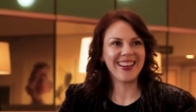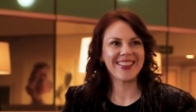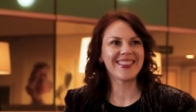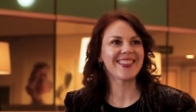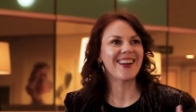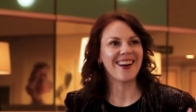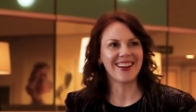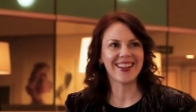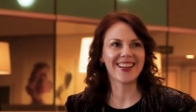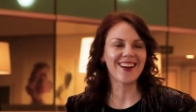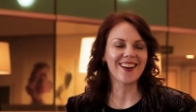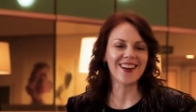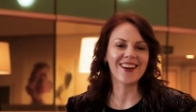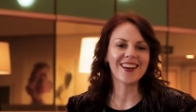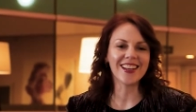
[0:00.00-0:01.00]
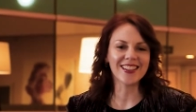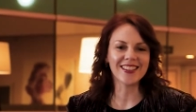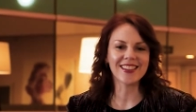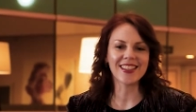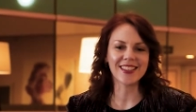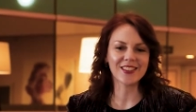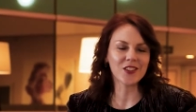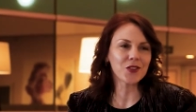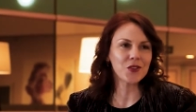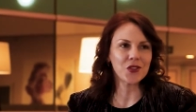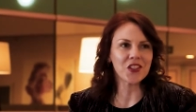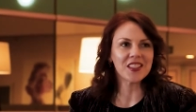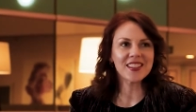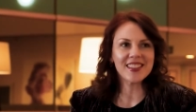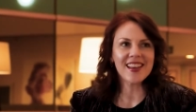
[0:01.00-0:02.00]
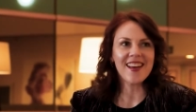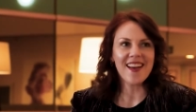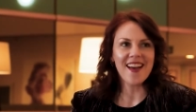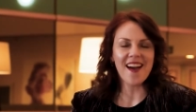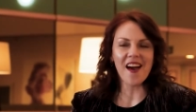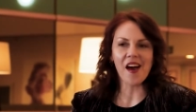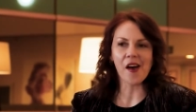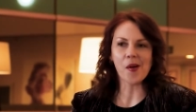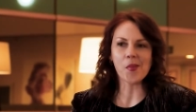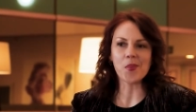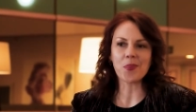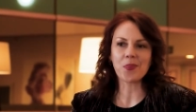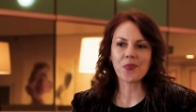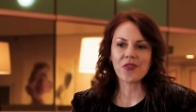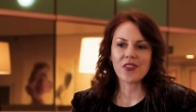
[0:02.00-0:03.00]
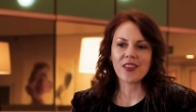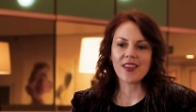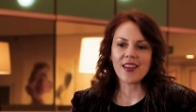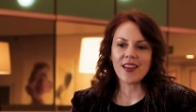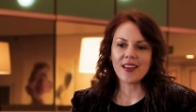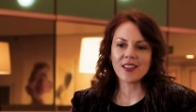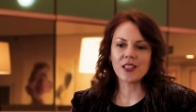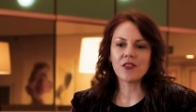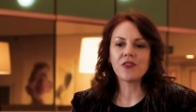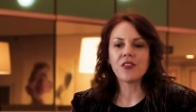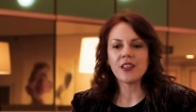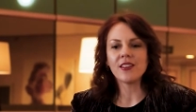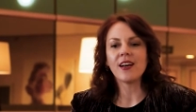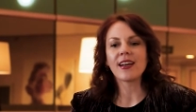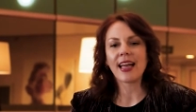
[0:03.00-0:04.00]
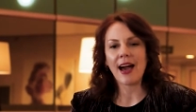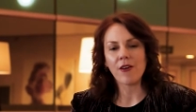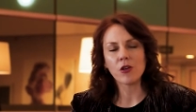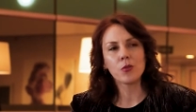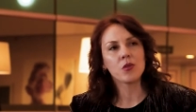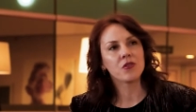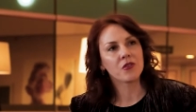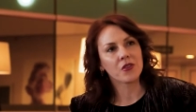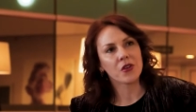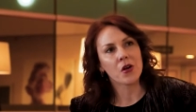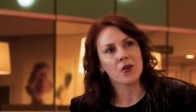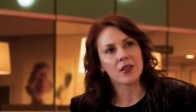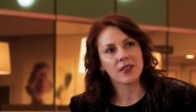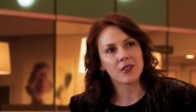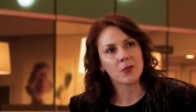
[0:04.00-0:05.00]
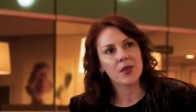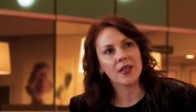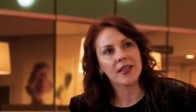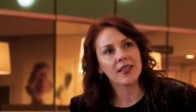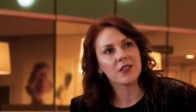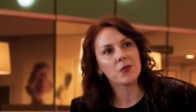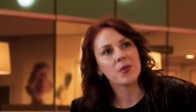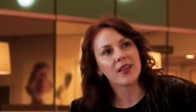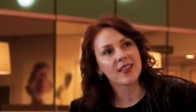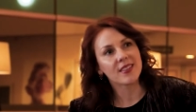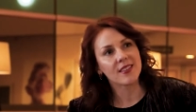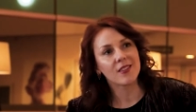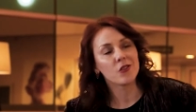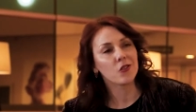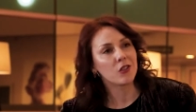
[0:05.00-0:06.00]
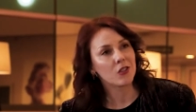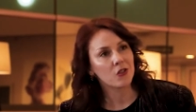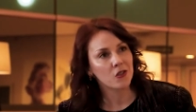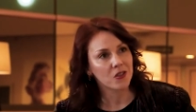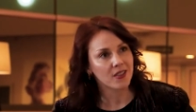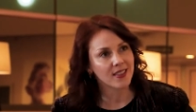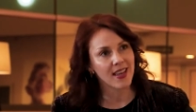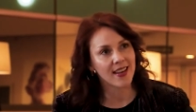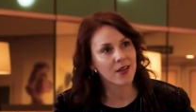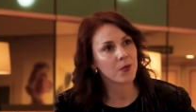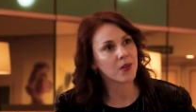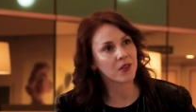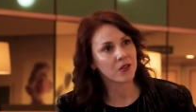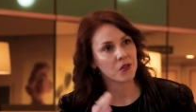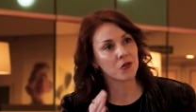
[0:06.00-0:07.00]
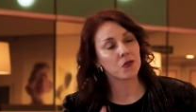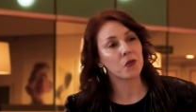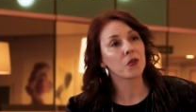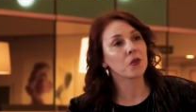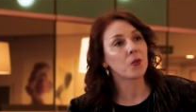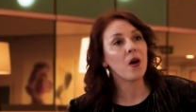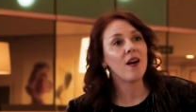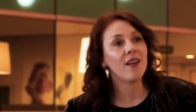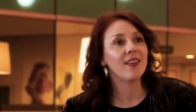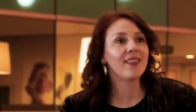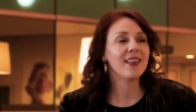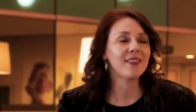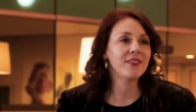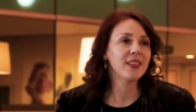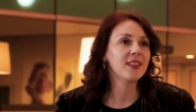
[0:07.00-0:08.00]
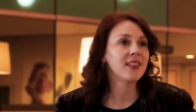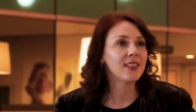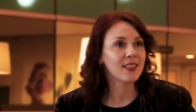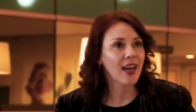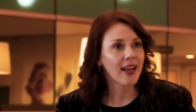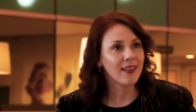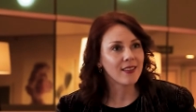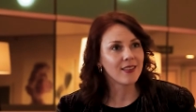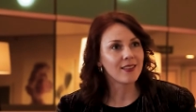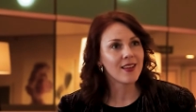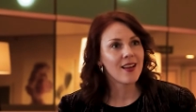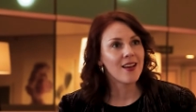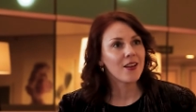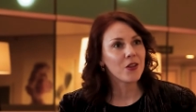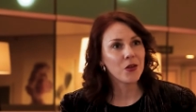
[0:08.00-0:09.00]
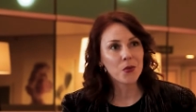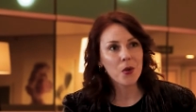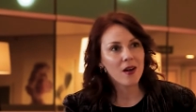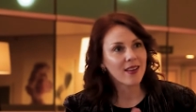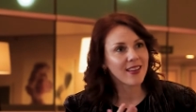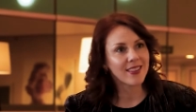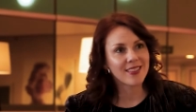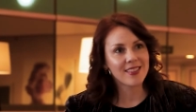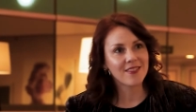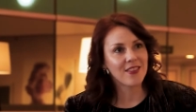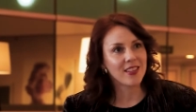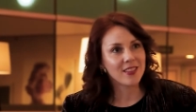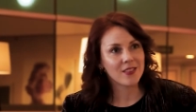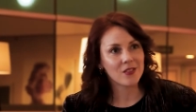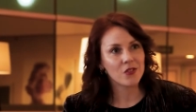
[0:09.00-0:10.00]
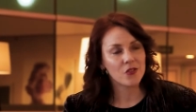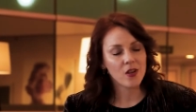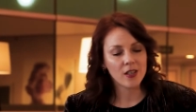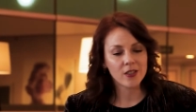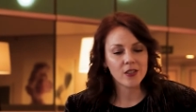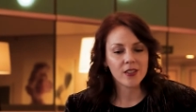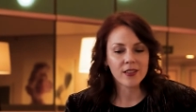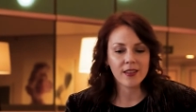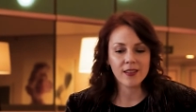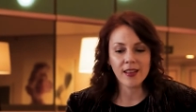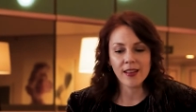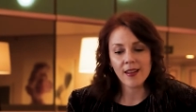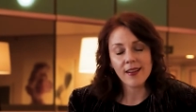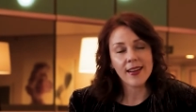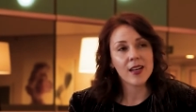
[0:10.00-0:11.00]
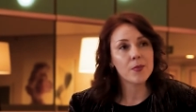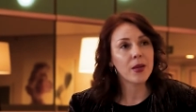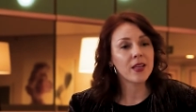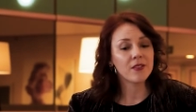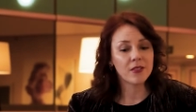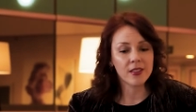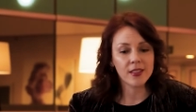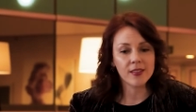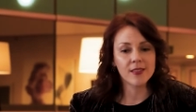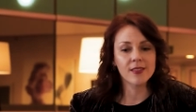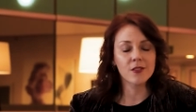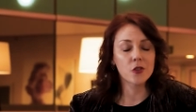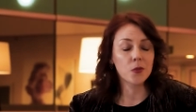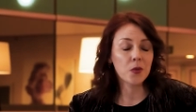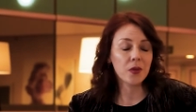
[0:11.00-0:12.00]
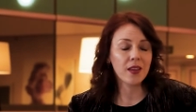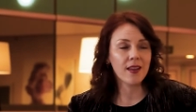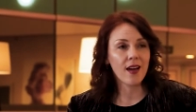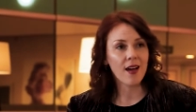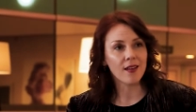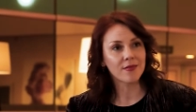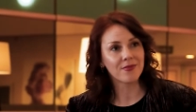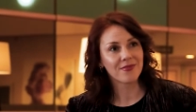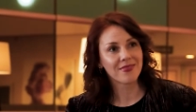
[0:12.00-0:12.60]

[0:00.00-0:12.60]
it's an audience. Our audience is our students. Um, to feel accountable for their own experience because in a traditional setting when there's a fourth wall they feel entitled you walk in as the fitness instructor and they're like all right i paid for this show me what you got